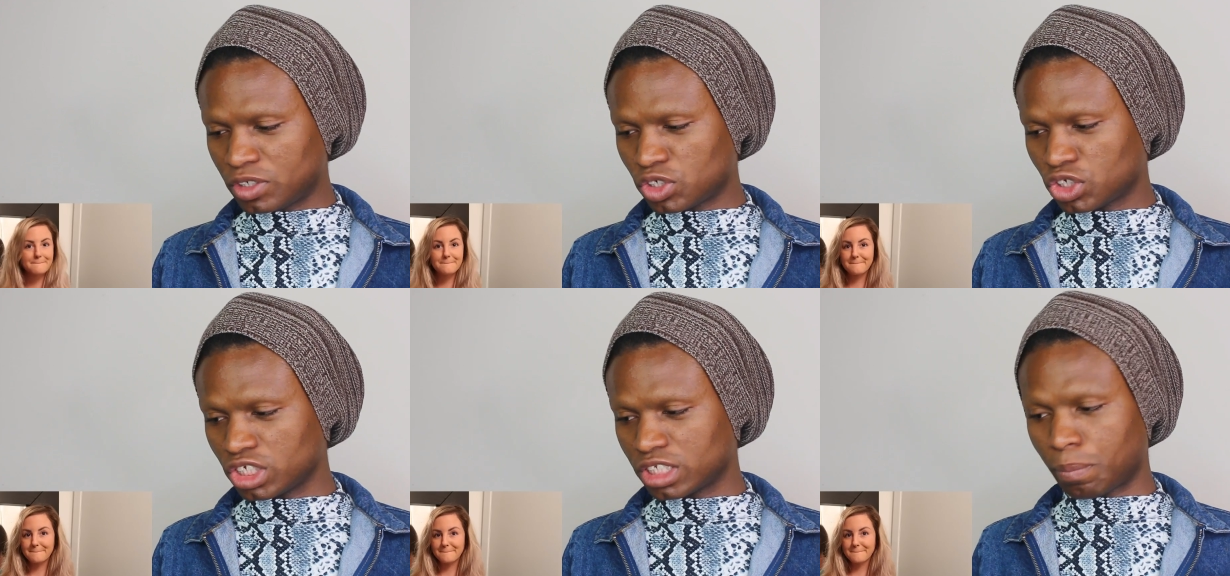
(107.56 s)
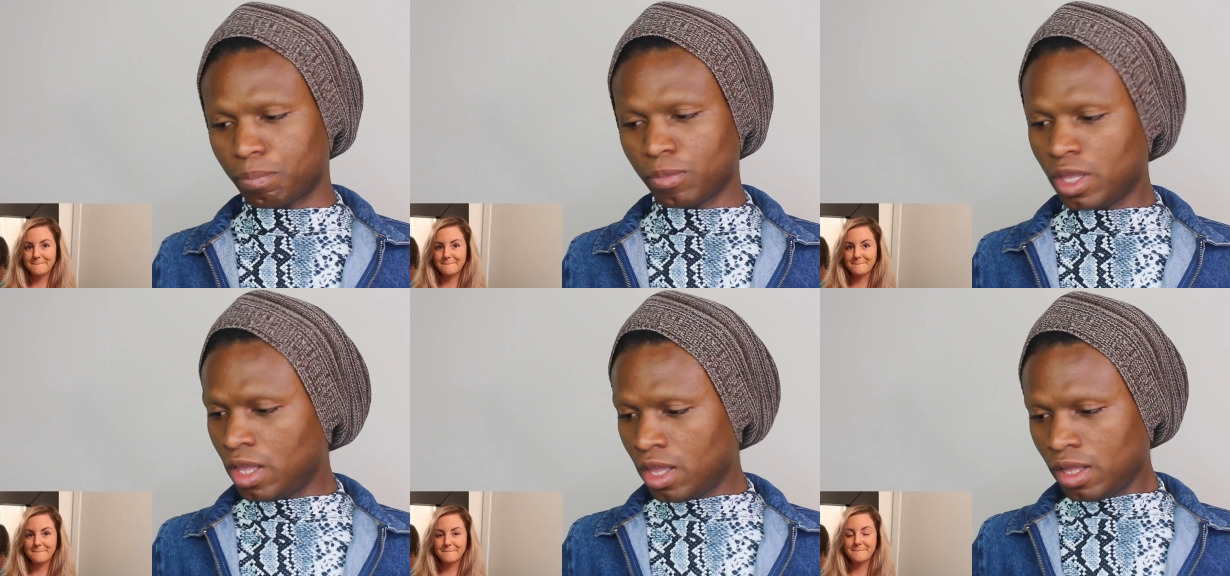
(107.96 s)
Speaker 1: means she's
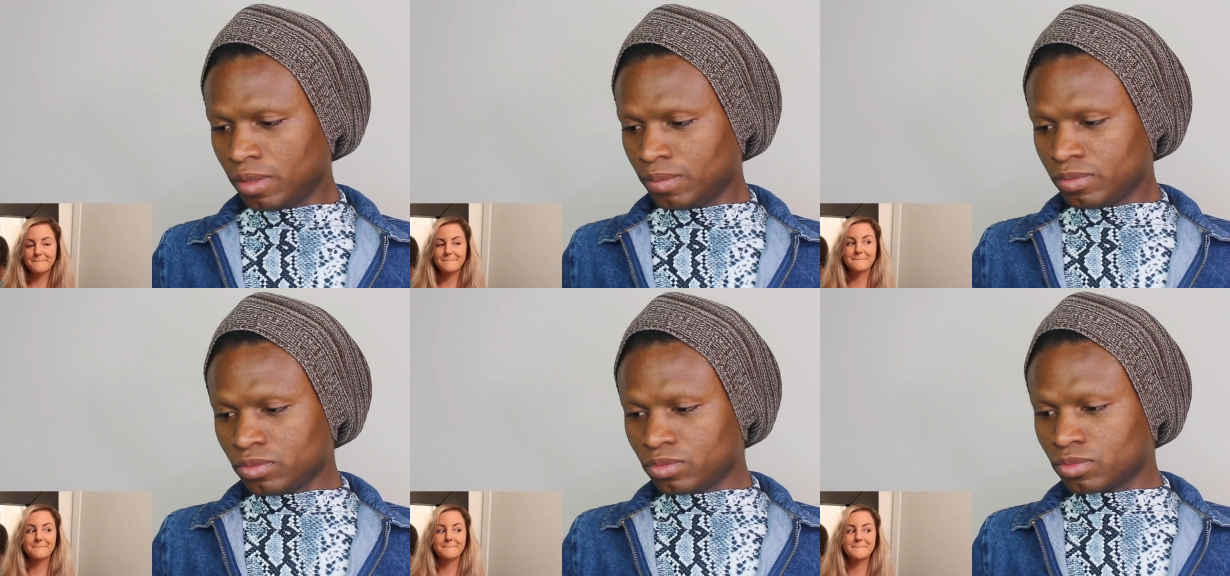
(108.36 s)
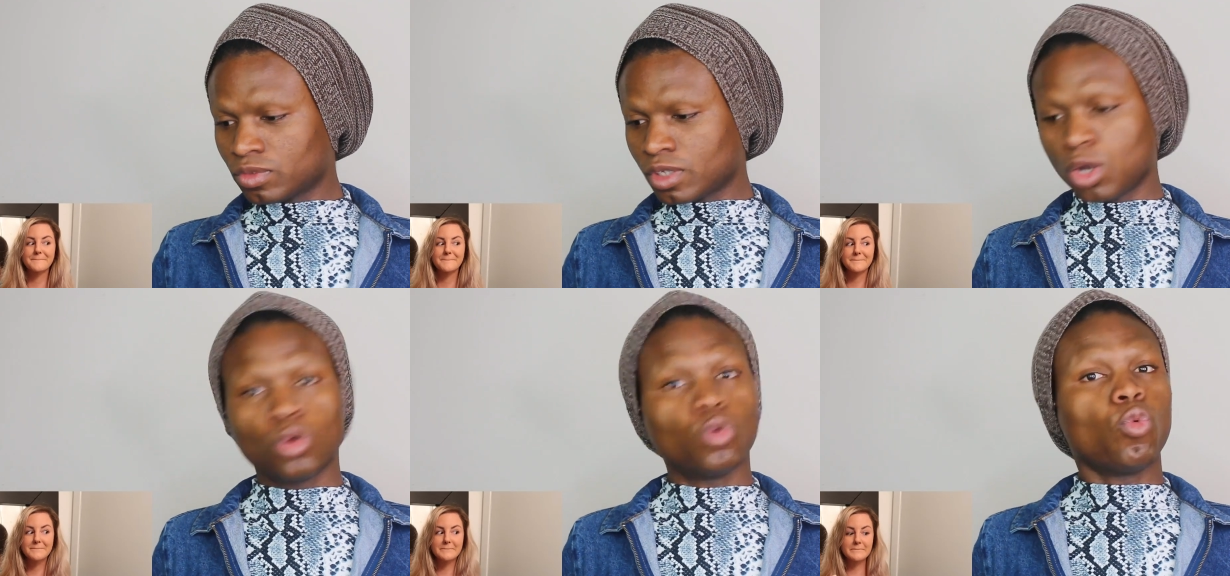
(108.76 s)
a
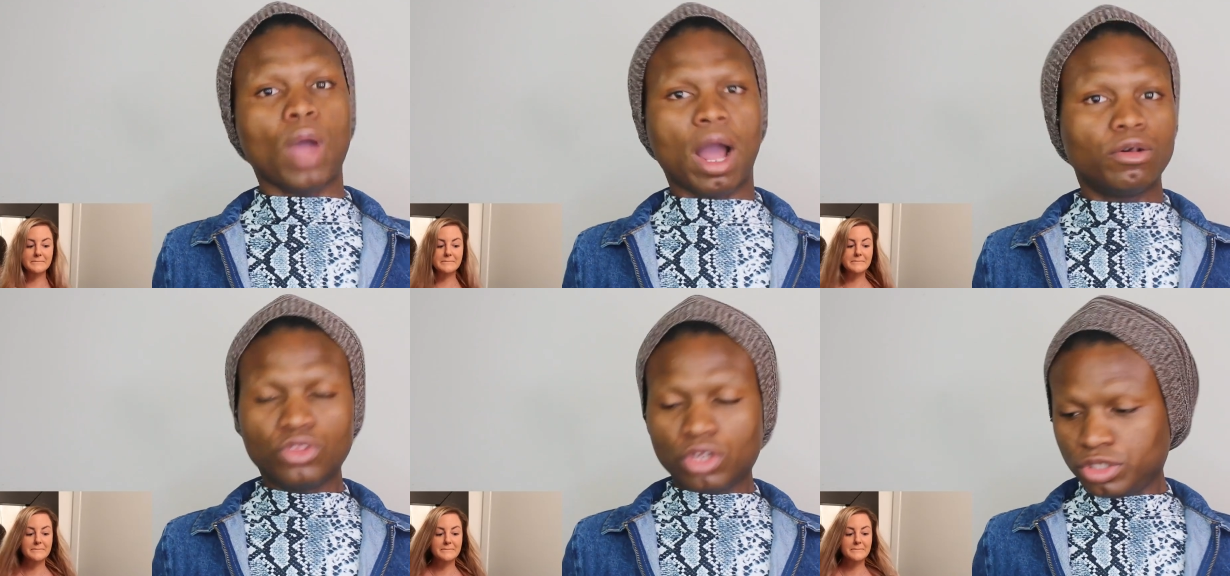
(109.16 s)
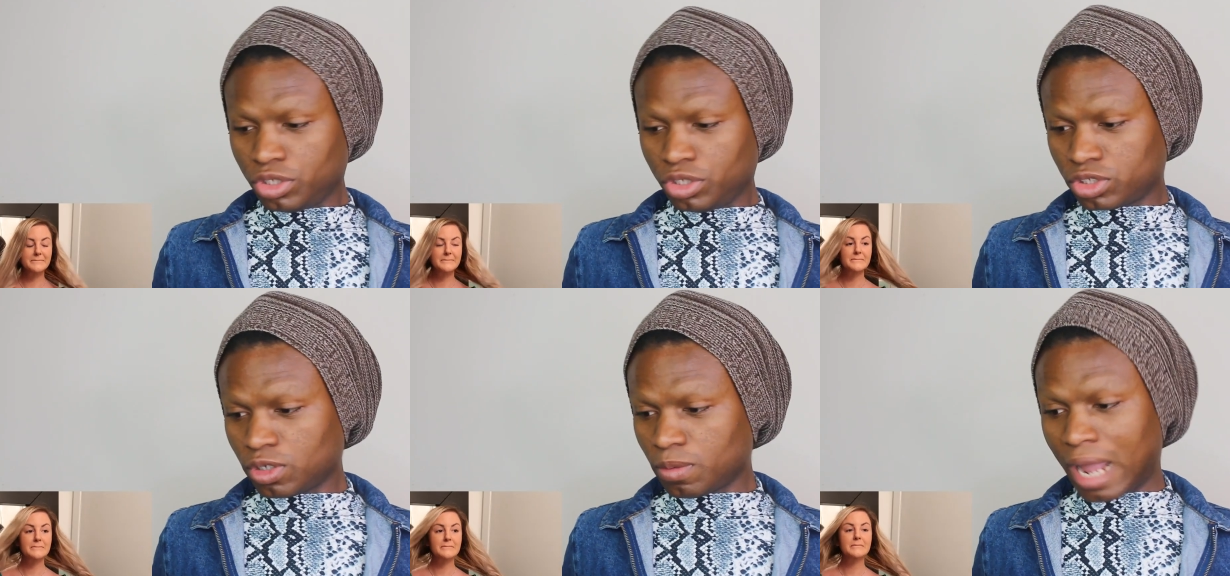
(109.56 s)

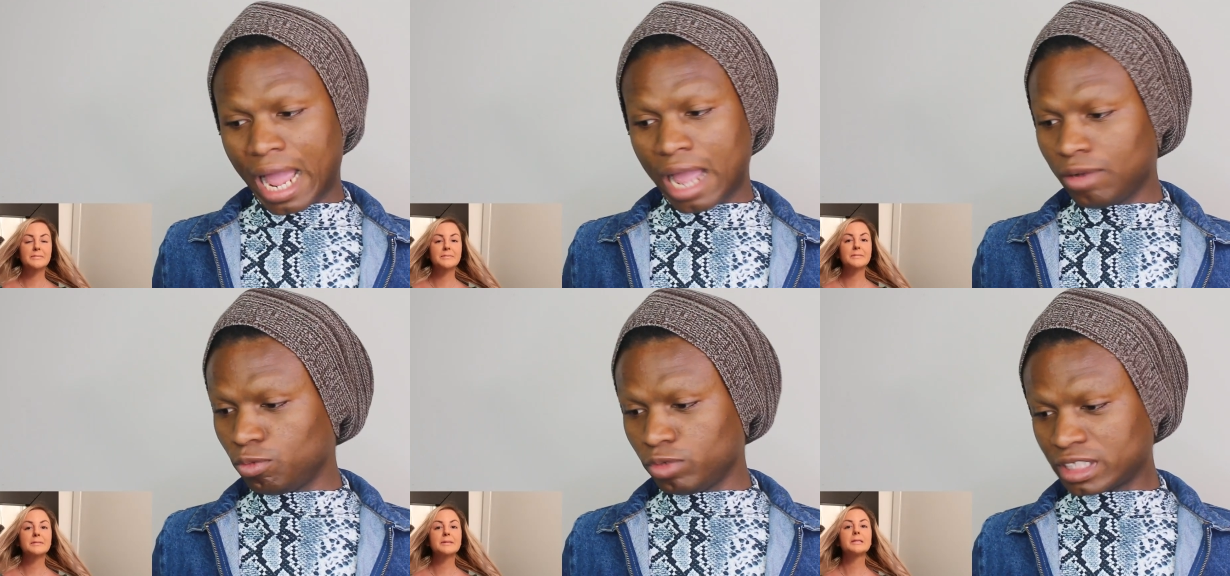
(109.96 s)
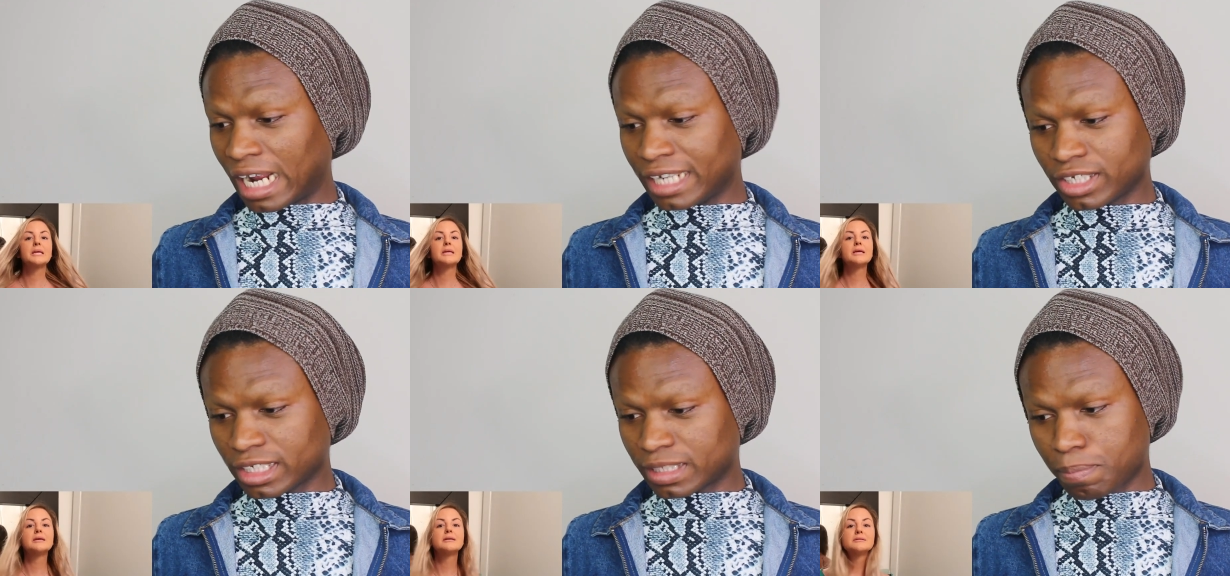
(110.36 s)
well-known youtuber
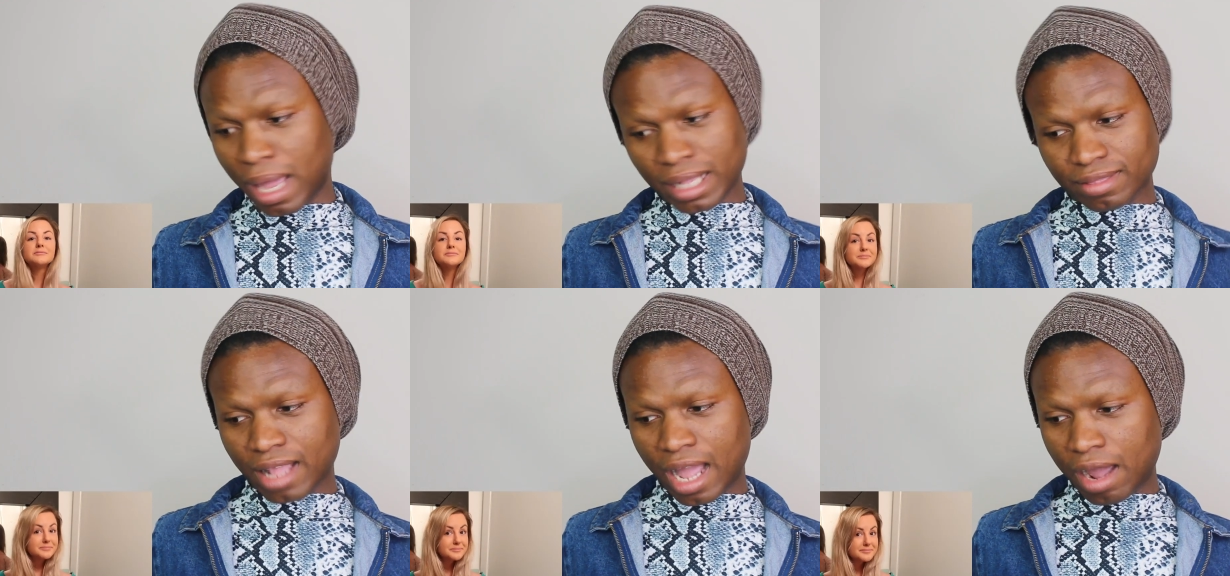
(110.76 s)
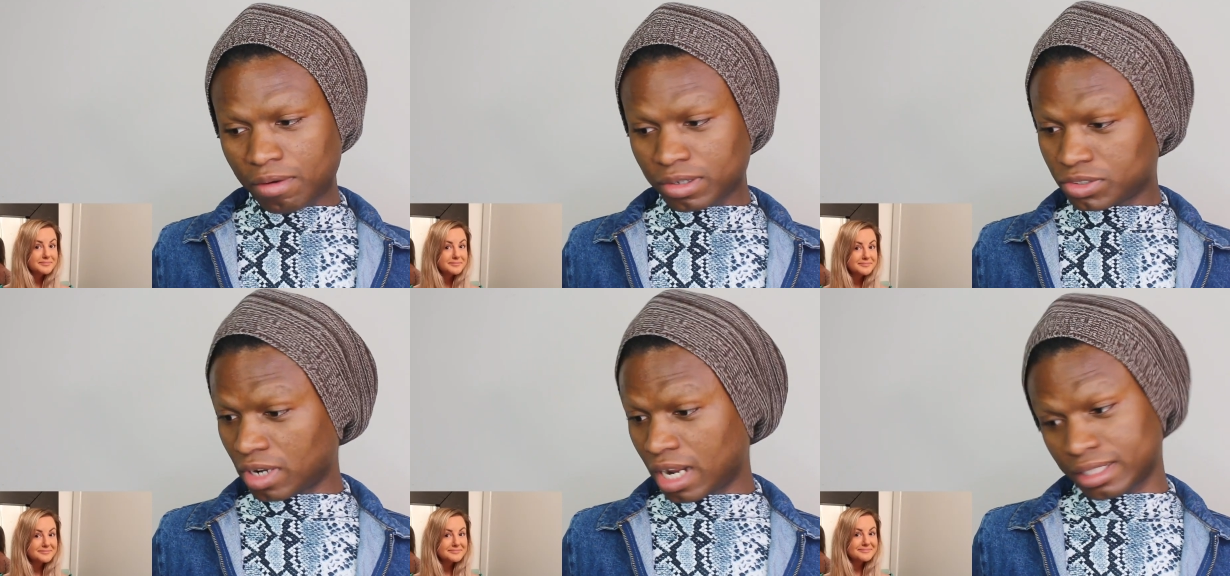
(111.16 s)
which I just met
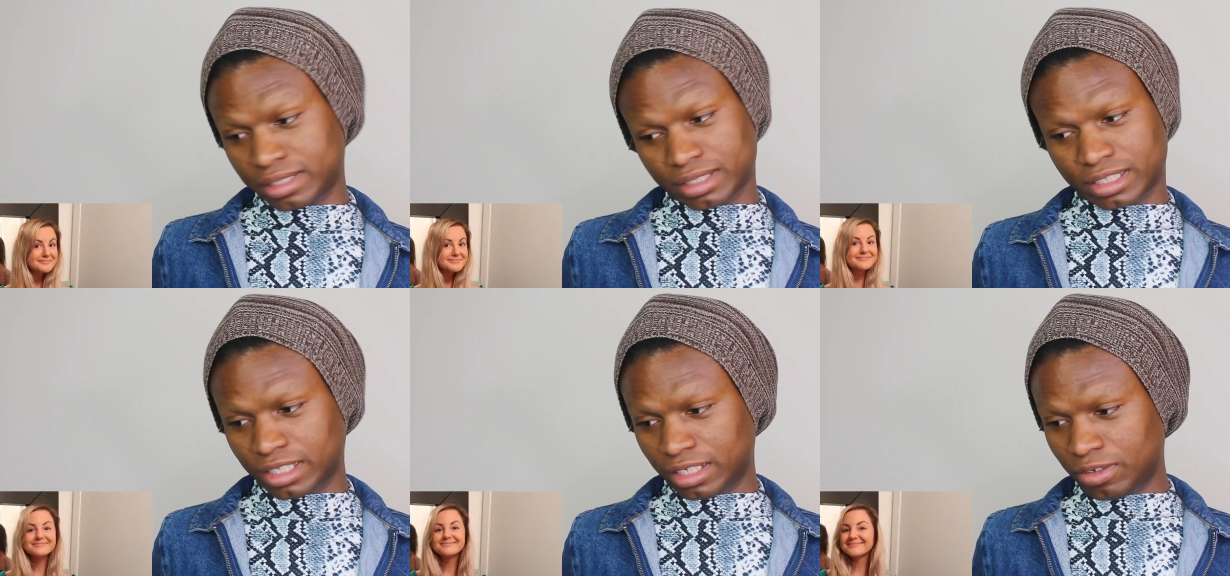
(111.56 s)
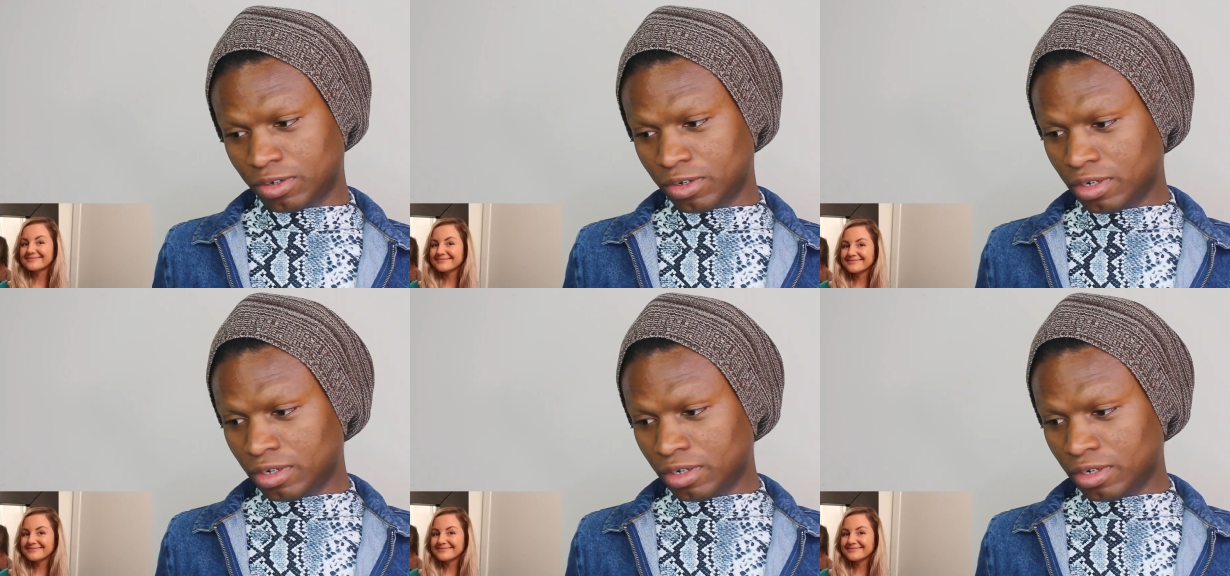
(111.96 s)
now so let's see